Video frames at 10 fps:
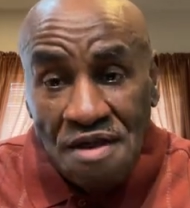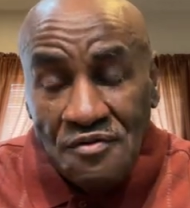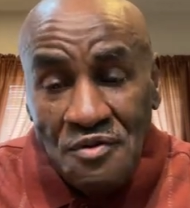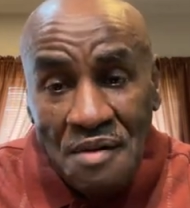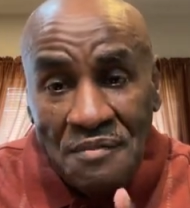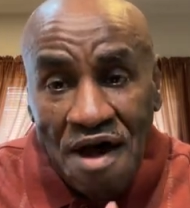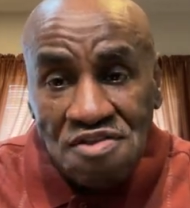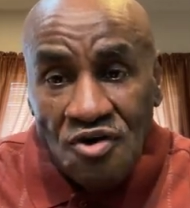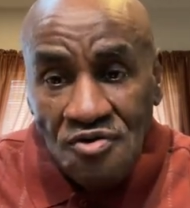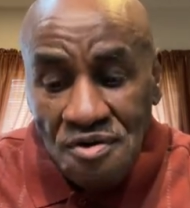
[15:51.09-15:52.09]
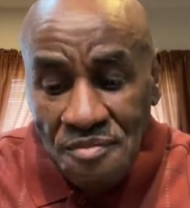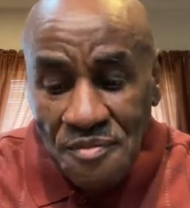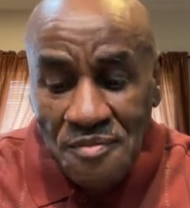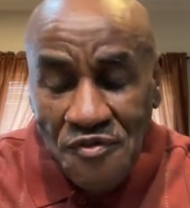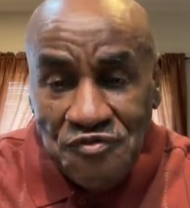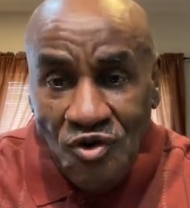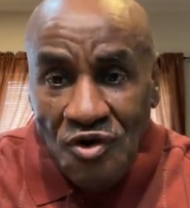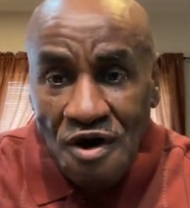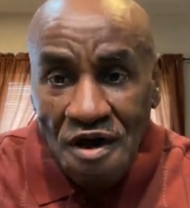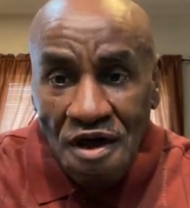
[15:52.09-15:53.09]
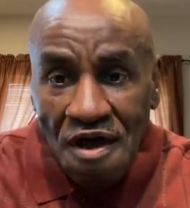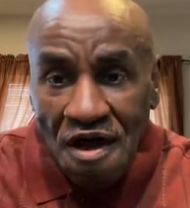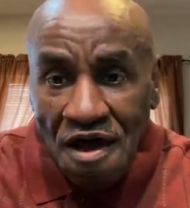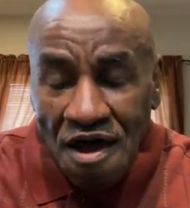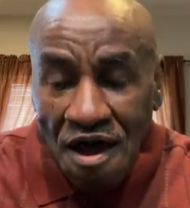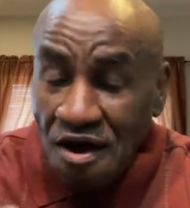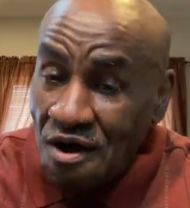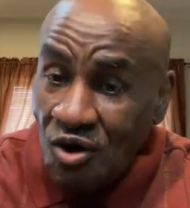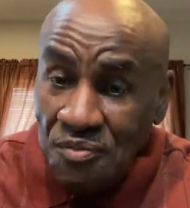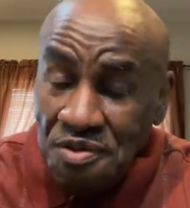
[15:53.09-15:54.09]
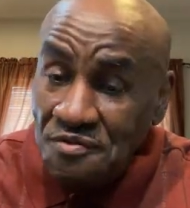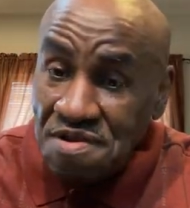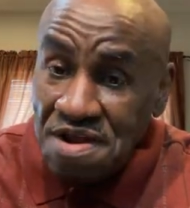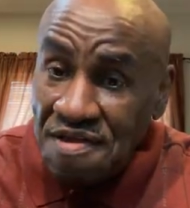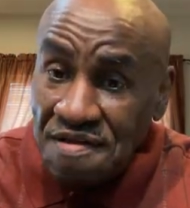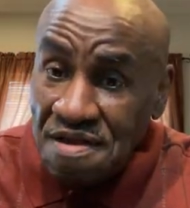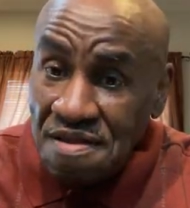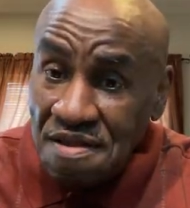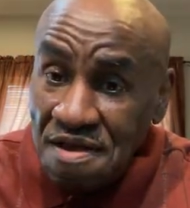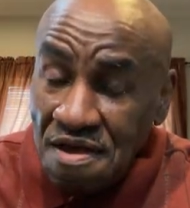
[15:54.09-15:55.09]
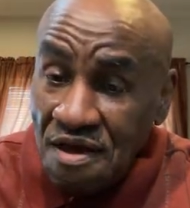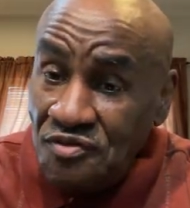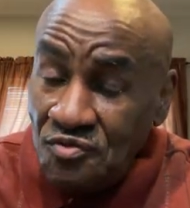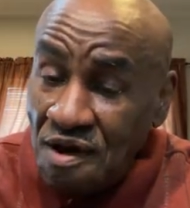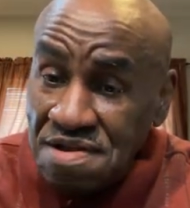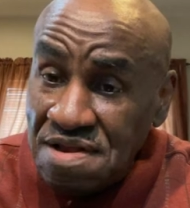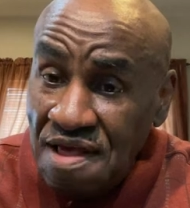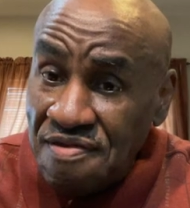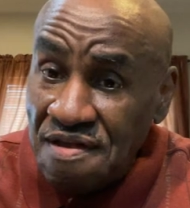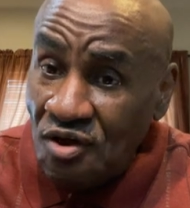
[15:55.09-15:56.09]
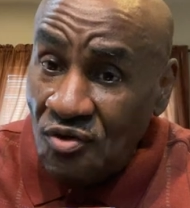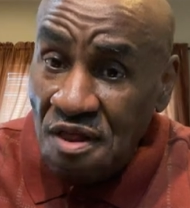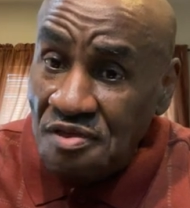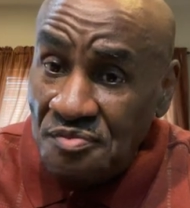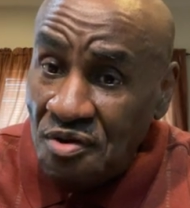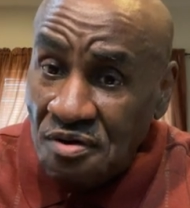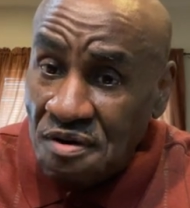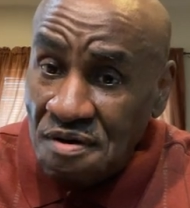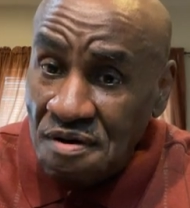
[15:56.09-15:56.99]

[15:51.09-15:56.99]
Remember I told you before, I hope you was listening. If you wasn't listening, go to this book.